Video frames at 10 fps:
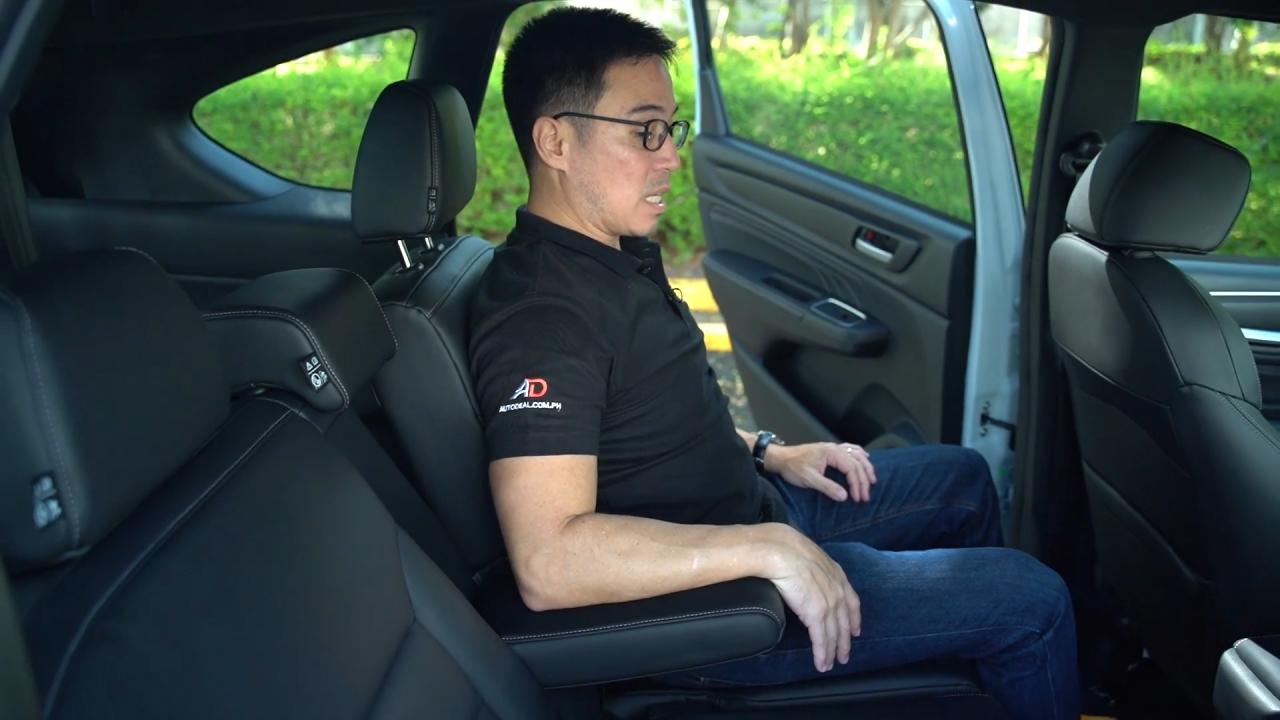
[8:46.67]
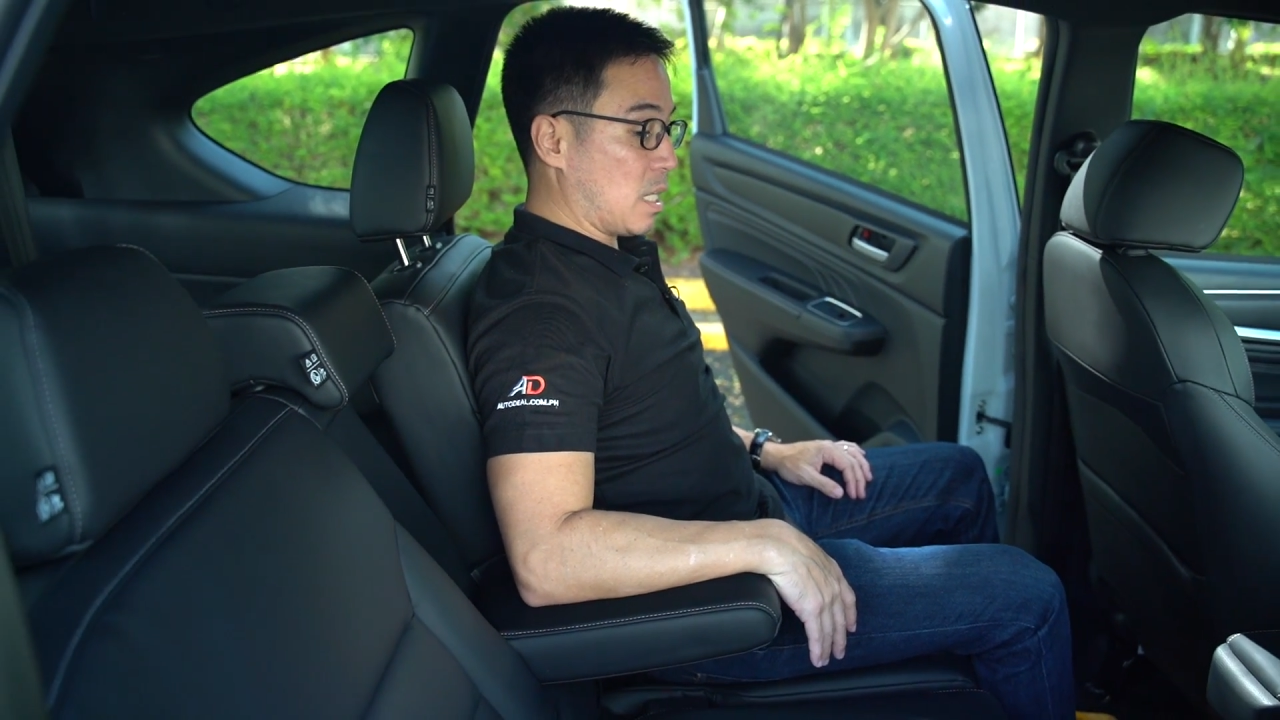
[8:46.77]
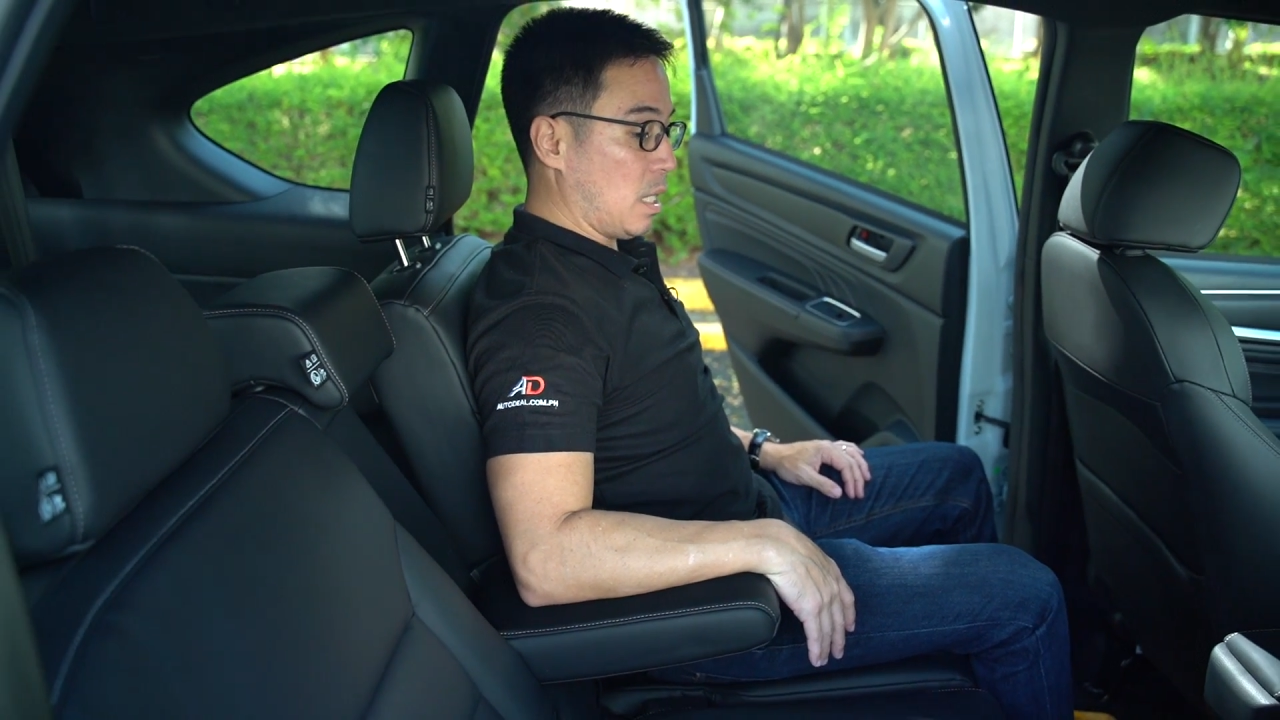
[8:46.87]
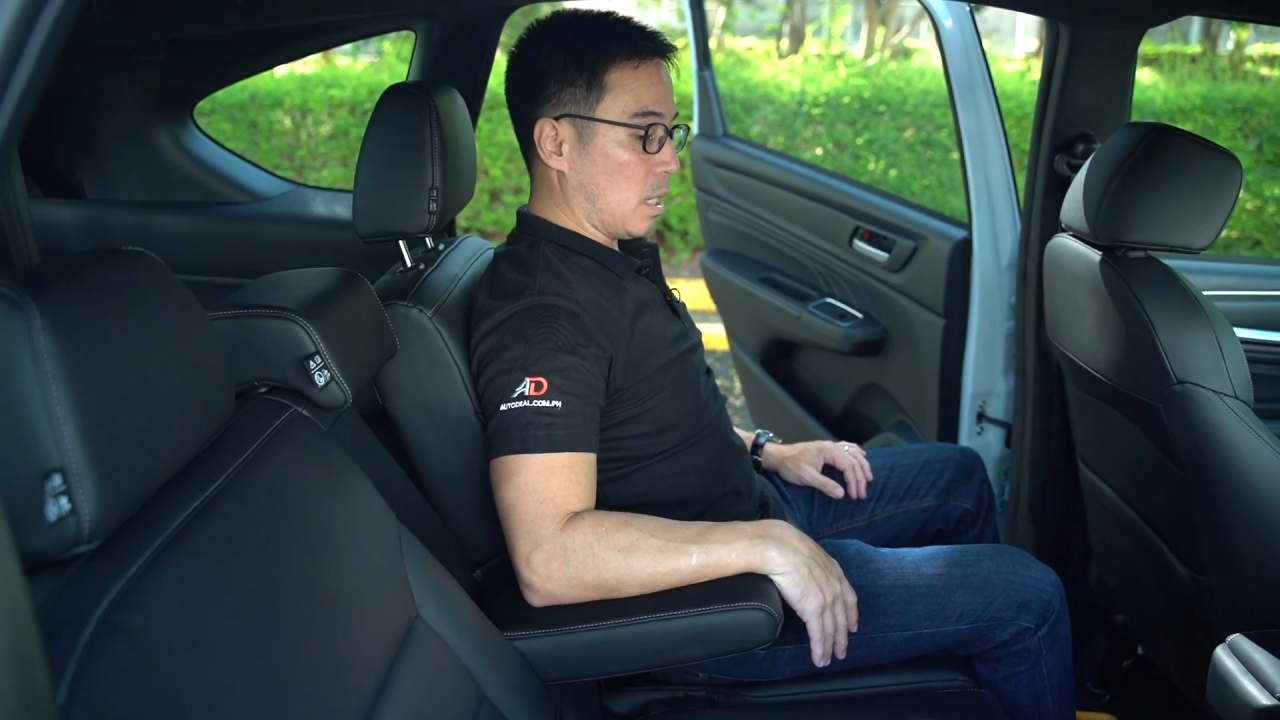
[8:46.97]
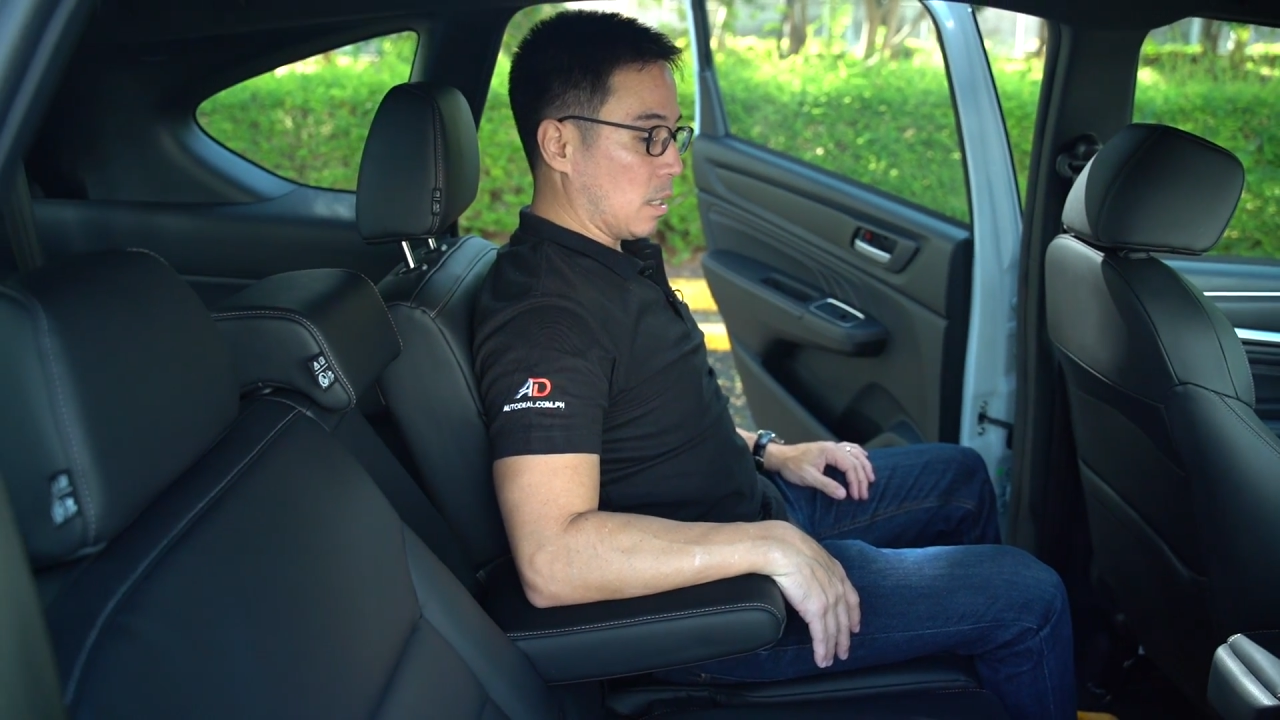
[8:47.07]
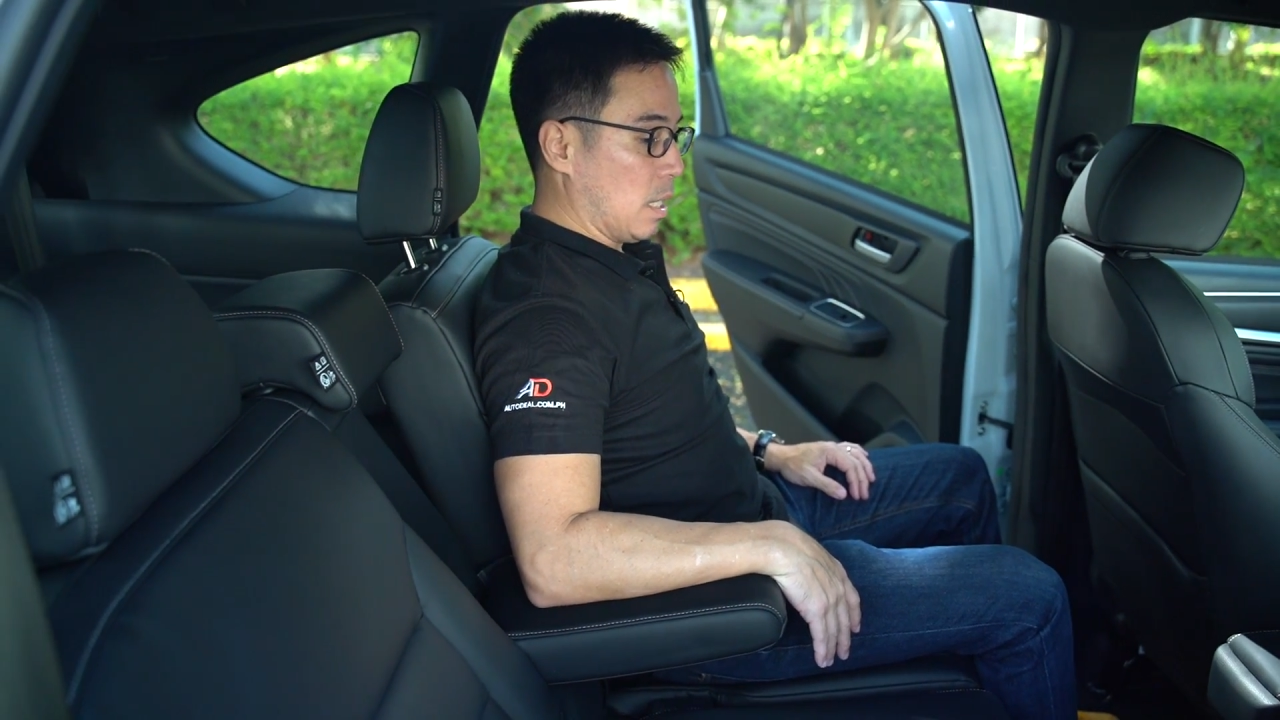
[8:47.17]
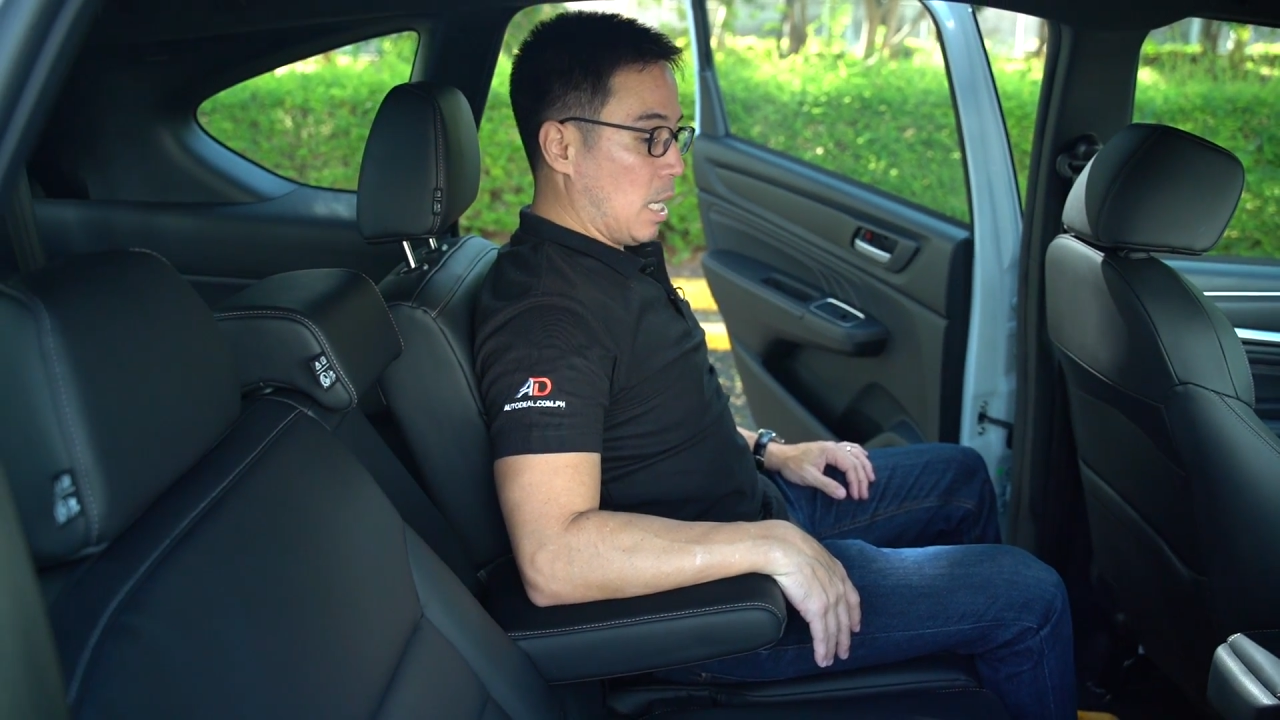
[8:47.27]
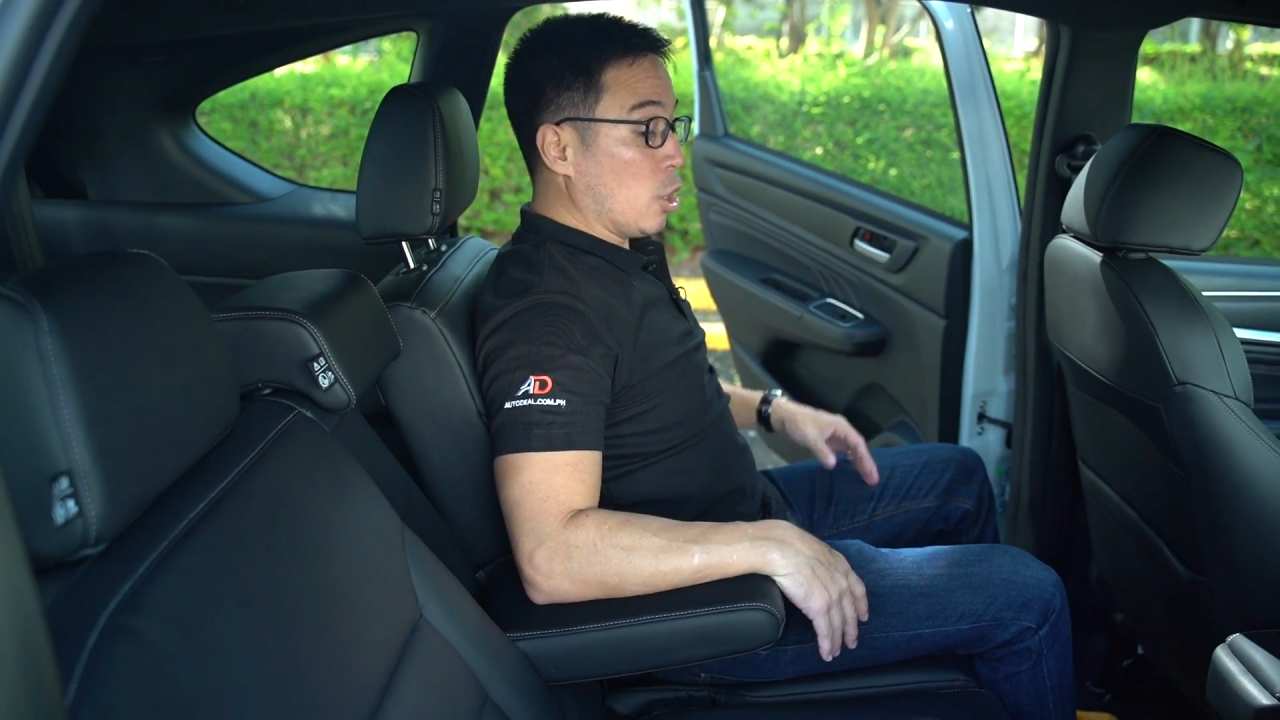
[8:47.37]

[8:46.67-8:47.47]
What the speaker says: a king.